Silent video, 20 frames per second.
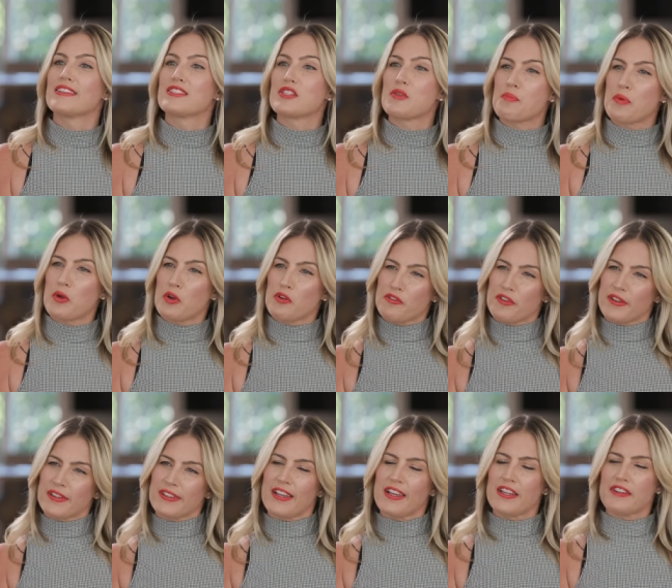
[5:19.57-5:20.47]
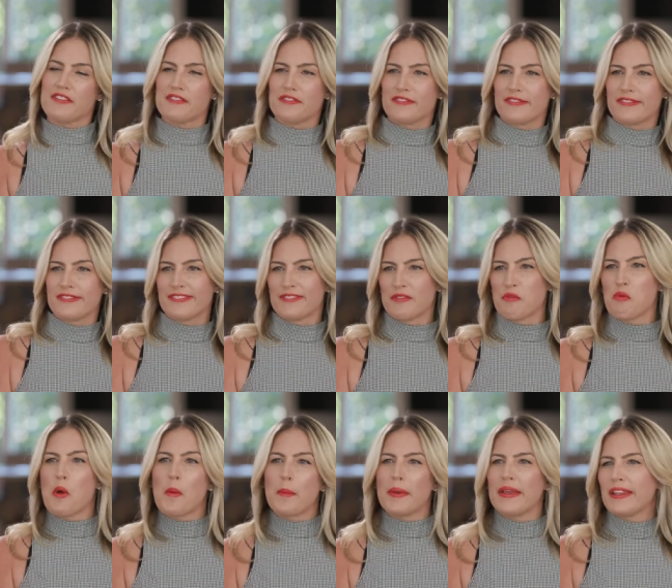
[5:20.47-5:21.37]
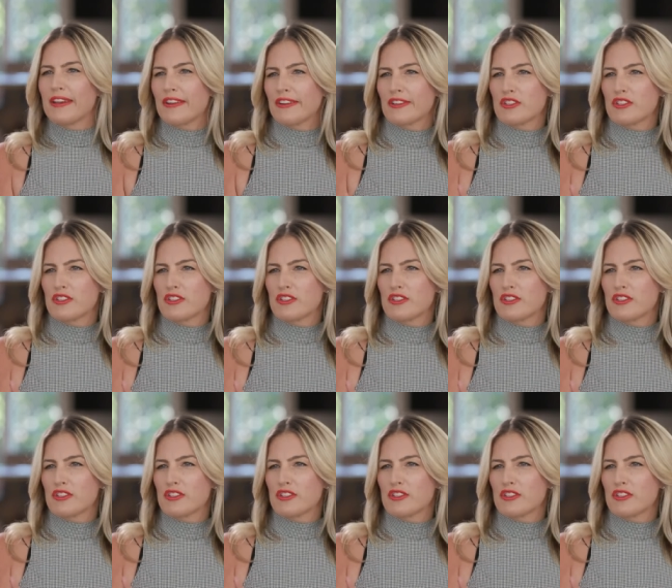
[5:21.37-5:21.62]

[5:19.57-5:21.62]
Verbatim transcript: is the perfect kind of dream, woman